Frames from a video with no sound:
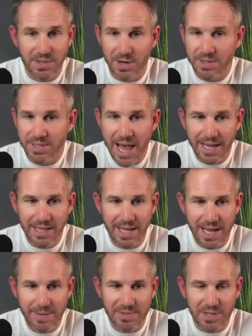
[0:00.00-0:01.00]
start tagging
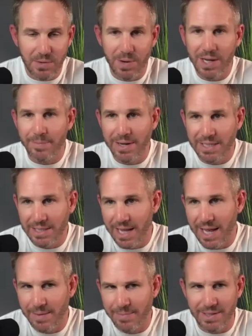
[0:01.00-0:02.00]
them, you start recommending
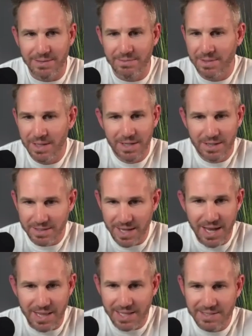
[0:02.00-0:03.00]
them, and
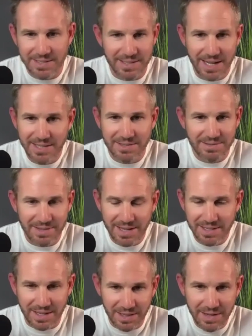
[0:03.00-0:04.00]
yeah, that's that's
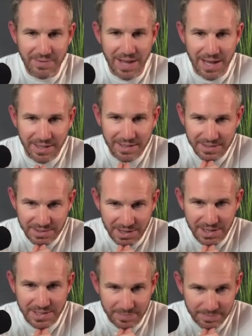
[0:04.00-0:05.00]
that. I love that. That's
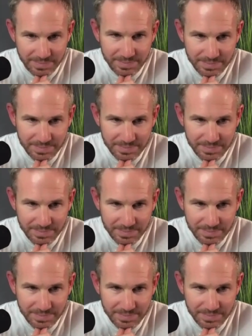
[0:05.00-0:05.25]
awesome.